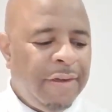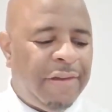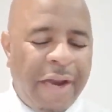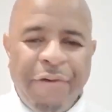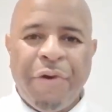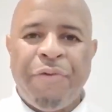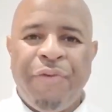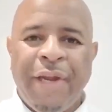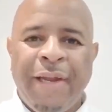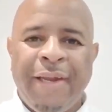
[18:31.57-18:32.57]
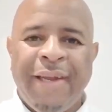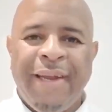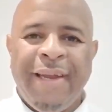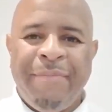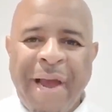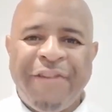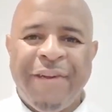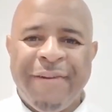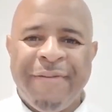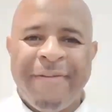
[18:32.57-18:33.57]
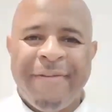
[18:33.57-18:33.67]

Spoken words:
Thierry Henry, imagine.